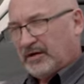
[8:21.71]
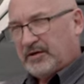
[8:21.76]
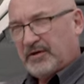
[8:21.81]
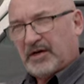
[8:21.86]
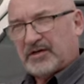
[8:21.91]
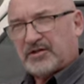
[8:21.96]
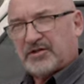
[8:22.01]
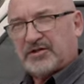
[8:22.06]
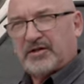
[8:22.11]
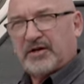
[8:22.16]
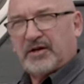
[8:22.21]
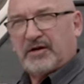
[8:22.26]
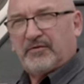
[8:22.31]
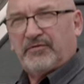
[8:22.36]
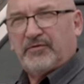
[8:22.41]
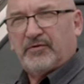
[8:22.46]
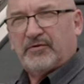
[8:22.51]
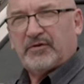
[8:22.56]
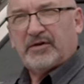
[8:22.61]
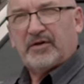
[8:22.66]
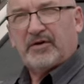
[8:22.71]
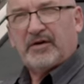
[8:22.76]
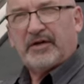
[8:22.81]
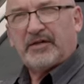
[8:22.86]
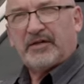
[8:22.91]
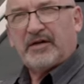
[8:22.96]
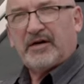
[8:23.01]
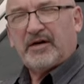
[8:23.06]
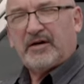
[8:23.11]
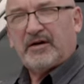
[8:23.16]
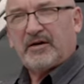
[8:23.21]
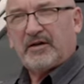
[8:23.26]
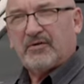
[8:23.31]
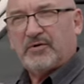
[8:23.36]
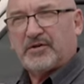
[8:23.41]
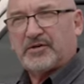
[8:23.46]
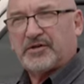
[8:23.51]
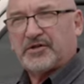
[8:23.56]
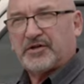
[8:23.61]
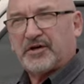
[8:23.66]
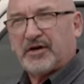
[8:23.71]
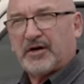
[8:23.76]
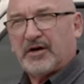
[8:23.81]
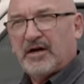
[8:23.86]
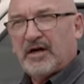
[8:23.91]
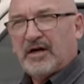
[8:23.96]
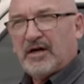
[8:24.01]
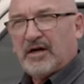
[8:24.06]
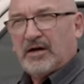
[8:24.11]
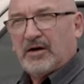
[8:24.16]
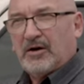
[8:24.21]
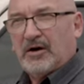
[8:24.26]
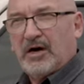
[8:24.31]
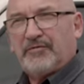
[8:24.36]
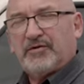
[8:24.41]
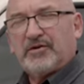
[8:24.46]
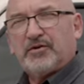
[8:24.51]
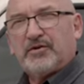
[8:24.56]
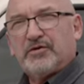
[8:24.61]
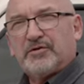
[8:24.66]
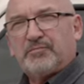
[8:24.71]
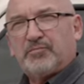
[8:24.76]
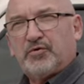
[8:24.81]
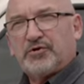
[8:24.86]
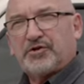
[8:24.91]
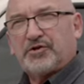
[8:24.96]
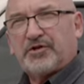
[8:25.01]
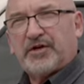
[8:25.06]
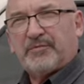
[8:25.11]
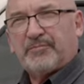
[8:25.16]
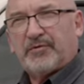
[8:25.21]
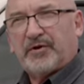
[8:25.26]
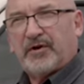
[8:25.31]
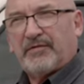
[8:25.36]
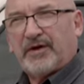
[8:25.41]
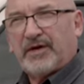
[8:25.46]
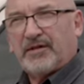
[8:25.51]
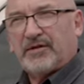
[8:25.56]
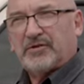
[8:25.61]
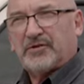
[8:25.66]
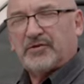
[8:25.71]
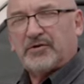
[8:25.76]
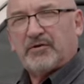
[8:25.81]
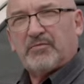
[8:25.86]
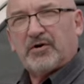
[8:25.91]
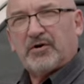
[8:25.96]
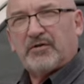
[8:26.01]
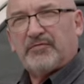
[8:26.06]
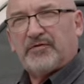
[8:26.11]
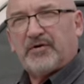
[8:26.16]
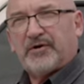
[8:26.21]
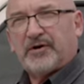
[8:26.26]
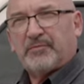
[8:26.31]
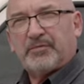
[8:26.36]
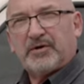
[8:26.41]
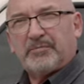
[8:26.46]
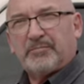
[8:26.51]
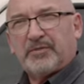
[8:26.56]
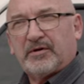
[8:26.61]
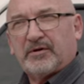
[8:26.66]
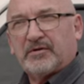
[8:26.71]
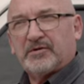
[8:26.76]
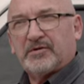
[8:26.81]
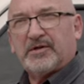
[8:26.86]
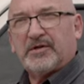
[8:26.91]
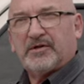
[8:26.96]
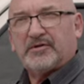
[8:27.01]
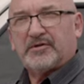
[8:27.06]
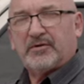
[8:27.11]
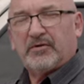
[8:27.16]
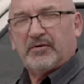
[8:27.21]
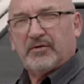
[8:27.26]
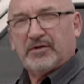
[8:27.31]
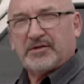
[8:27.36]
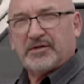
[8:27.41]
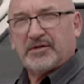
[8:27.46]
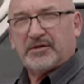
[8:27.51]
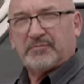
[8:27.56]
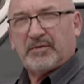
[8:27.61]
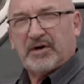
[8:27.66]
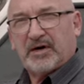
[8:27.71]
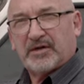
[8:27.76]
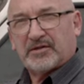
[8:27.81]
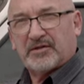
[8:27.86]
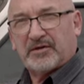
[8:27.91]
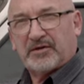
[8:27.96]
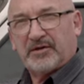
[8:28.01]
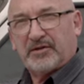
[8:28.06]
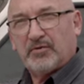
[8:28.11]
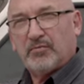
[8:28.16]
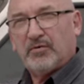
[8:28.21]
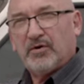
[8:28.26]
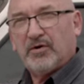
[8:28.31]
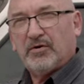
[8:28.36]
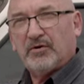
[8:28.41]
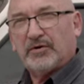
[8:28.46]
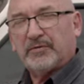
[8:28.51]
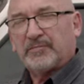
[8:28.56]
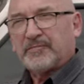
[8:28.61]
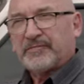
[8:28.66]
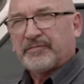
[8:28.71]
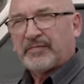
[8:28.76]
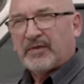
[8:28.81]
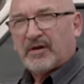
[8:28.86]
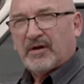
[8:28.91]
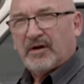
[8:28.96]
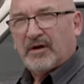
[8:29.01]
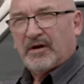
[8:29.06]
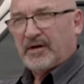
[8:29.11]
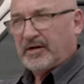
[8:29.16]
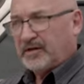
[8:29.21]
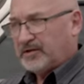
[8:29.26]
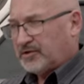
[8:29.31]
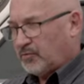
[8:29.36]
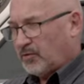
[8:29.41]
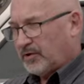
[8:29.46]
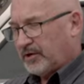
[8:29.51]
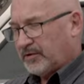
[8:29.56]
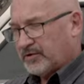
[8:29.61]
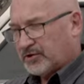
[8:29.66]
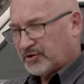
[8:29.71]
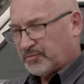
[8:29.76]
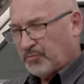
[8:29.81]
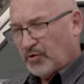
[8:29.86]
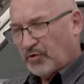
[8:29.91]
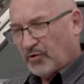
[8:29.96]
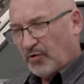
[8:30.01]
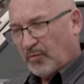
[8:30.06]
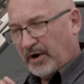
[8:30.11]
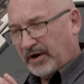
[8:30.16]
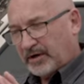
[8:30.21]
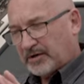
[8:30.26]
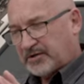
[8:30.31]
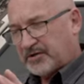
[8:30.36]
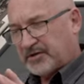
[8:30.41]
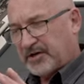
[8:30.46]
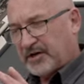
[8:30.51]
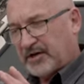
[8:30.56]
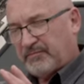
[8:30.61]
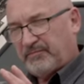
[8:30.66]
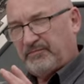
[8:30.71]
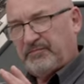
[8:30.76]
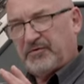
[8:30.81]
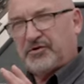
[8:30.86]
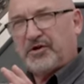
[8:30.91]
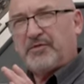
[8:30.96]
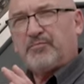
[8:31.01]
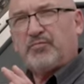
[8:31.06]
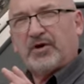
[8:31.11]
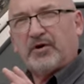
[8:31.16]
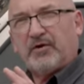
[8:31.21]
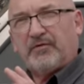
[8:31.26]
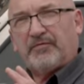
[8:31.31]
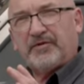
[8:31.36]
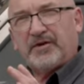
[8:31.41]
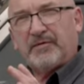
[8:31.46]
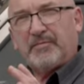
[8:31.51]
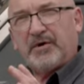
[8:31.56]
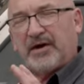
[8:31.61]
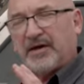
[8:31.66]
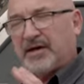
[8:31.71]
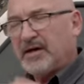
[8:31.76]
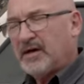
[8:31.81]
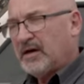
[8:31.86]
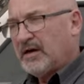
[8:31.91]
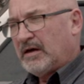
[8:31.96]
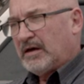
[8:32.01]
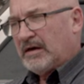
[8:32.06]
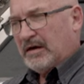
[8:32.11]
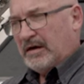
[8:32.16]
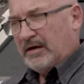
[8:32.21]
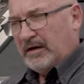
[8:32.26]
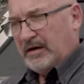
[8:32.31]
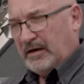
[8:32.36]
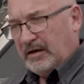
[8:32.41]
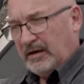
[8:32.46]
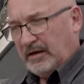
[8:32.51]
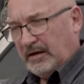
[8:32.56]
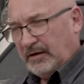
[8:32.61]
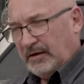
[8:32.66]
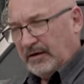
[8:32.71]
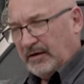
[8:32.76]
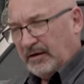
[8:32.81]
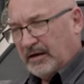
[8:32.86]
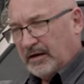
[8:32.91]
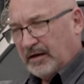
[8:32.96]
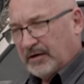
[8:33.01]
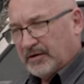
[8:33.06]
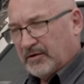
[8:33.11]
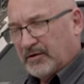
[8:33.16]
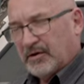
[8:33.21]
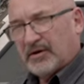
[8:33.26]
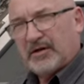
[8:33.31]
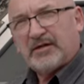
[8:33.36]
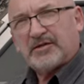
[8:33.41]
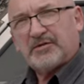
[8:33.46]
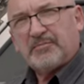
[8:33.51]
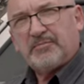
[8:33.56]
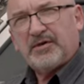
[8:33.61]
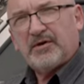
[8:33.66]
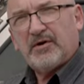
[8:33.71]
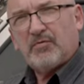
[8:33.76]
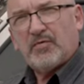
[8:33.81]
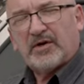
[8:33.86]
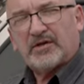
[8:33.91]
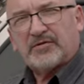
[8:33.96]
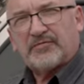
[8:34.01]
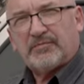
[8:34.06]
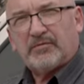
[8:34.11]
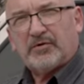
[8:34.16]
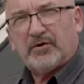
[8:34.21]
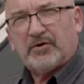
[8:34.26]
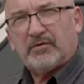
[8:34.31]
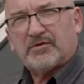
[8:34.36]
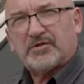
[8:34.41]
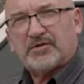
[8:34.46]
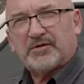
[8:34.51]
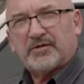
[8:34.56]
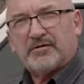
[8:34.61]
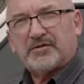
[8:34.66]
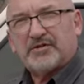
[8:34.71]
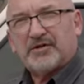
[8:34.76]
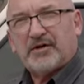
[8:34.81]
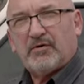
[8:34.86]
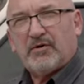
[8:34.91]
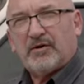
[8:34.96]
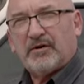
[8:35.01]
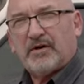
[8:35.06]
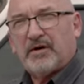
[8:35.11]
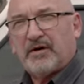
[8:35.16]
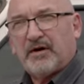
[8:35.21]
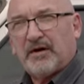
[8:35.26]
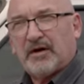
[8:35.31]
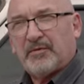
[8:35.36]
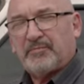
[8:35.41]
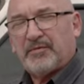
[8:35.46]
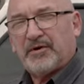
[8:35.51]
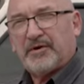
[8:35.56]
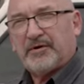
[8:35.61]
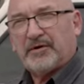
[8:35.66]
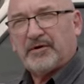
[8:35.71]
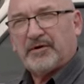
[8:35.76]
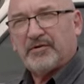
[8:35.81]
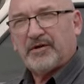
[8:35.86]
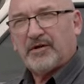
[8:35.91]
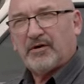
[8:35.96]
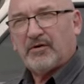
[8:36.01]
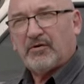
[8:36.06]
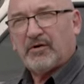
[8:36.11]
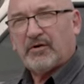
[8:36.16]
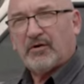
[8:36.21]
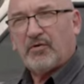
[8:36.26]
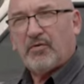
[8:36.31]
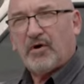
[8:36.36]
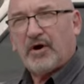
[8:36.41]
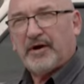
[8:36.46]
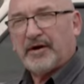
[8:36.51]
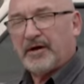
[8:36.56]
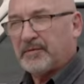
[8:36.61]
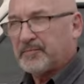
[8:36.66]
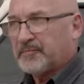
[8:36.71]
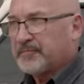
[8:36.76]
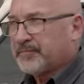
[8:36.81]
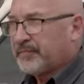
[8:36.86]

dust filter collector, which I haven't used bush yet, but I've had to sort of modify it a bit, because it is the noisiest bastard in the world, and it's the one of the smaller ones, cheap one off eBay, and you can get some bigger ones from Donaldson and so on. Apparently they're a lot quieter,